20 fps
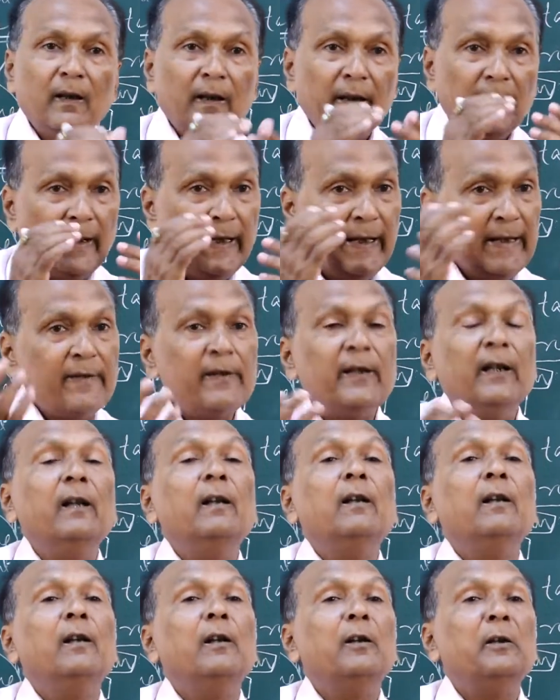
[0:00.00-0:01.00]
his
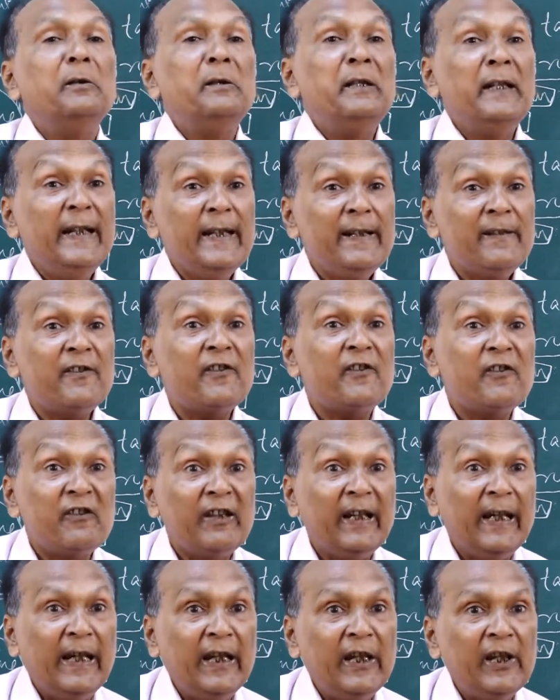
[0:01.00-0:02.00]
needs
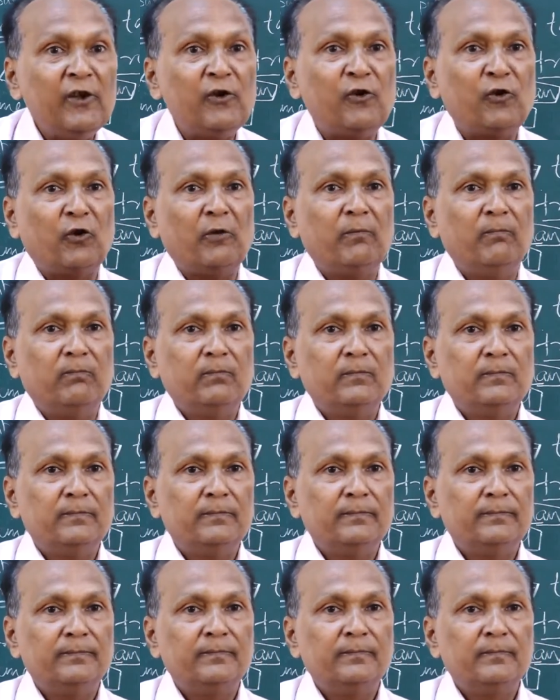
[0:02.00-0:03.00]
change,
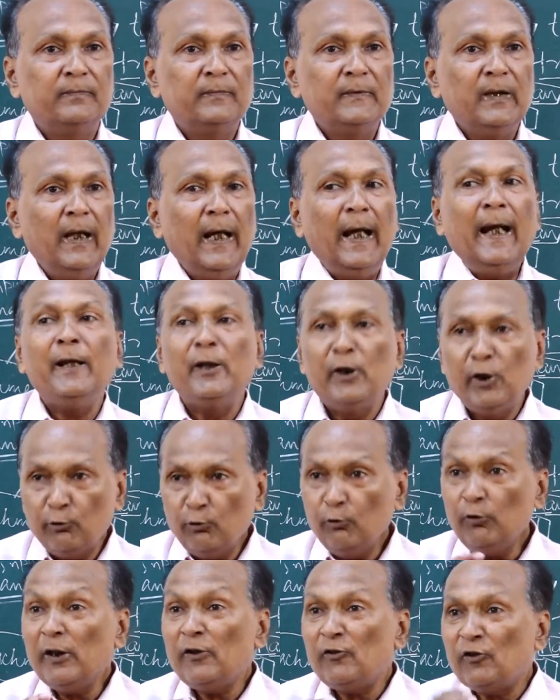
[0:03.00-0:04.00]
and due to
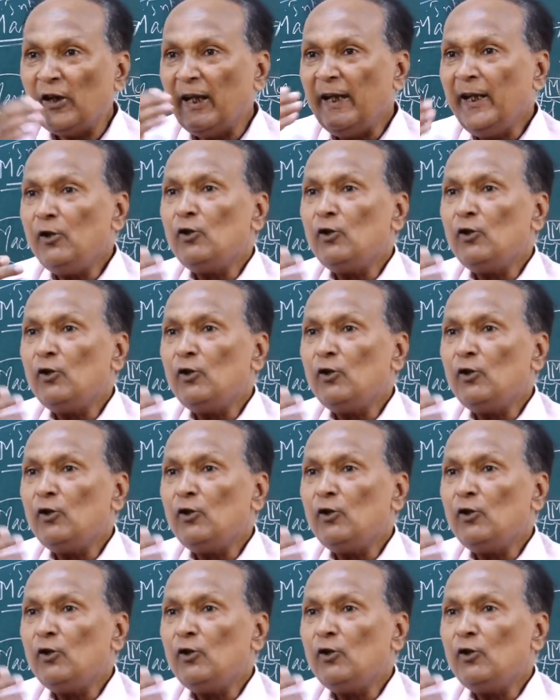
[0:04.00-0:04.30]
the change